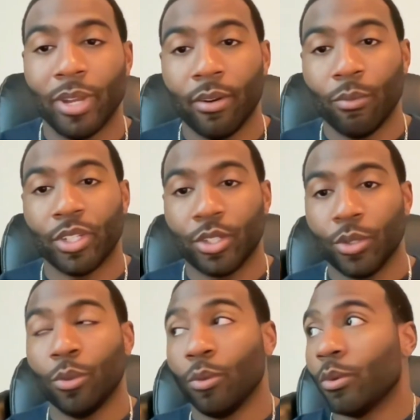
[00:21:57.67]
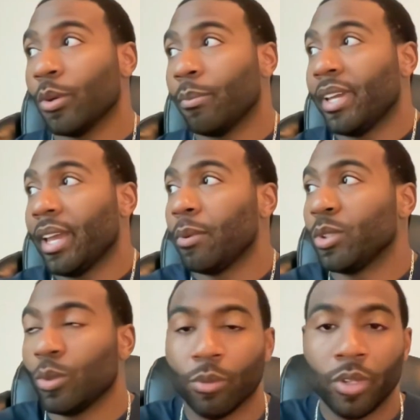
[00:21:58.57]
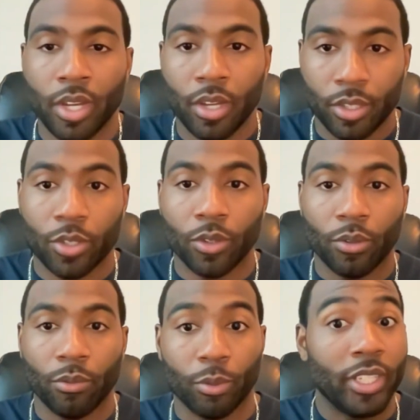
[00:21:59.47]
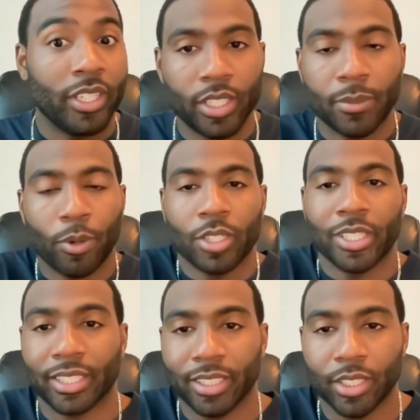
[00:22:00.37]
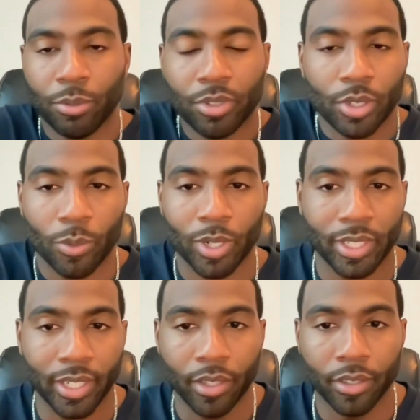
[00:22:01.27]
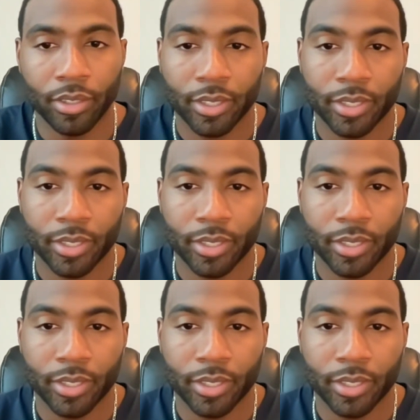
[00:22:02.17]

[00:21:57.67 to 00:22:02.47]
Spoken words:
in which you're being able to release these projects since we started working together?